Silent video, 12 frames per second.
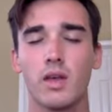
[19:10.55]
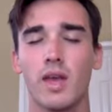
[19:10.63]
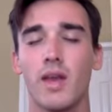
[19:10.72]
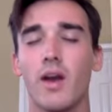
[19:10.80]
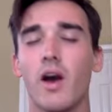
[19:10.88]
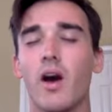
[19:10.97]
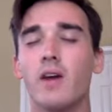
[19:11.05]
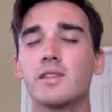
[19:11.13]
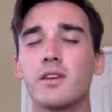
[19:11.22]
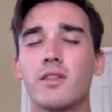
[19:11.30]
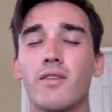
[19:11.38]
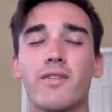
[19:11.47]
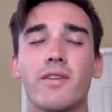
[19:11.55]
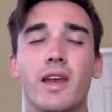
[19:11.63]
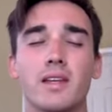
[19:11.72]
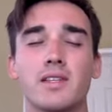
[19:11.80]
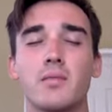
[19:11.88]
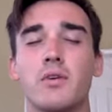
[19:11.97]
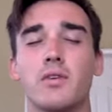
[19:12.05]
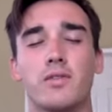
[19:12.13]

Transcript: and also the flexible